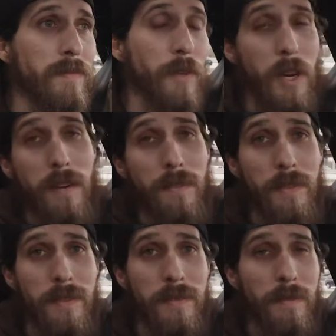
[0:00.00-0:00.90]
for
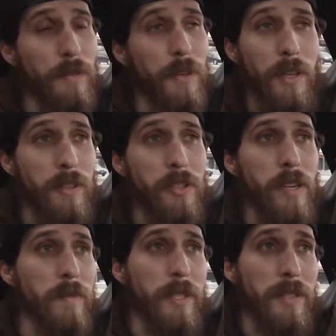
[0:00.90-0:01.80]
comfort before you go to
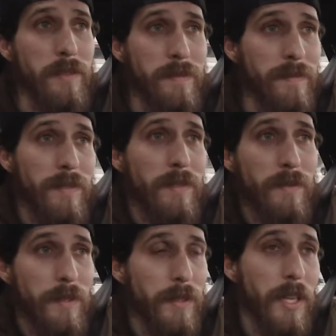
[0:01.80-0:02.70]
jail, because
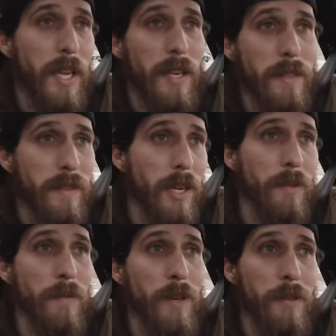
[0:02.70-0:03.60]
you can't
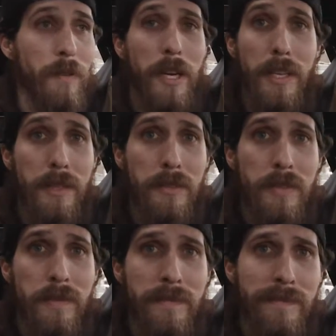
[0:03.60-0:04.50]
outrun
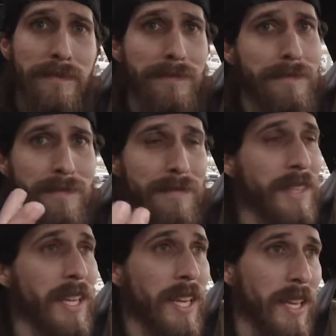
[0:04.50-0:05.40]
radios.
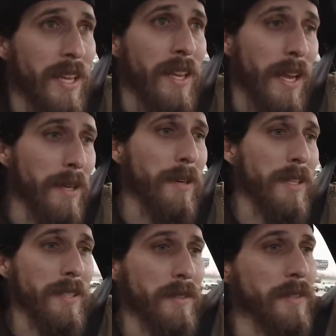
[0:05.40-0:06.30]

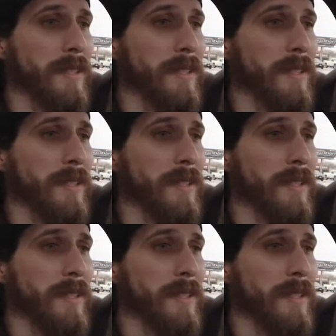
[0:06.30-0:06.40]
Anyways,